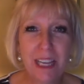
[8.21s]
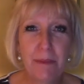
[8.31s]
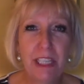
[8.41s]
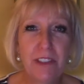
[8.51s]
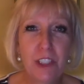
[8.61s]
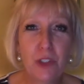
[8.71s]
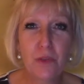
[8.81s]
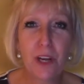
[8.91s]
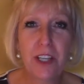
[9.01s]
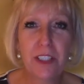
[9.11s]
I'm here in
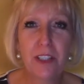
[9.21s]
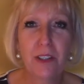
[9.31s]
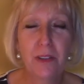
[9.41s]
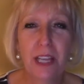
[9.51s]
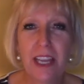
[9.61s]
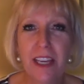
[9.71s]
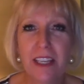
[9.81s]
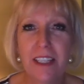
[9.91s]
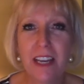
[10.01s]
Toronto and